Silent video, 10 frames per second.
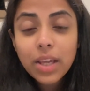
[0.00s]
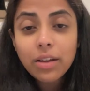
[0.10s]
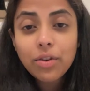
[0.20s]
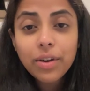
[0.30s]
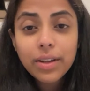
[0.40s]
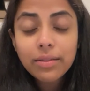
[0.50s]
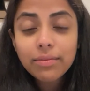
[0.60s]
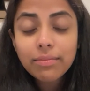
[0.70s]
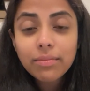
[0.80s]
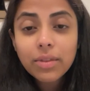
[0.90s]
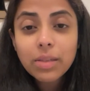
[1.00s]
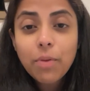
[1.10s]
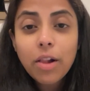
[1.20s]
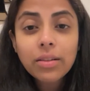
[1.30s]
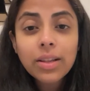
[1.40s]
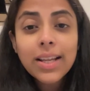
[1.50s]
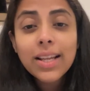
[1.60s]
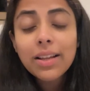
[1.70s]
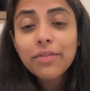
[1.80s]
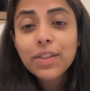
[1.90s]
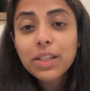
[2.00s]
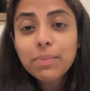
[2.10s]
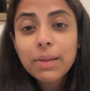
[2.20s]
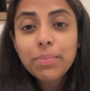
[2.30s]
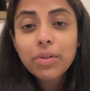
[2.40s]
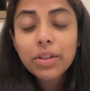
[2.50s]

ignoring the small physics people,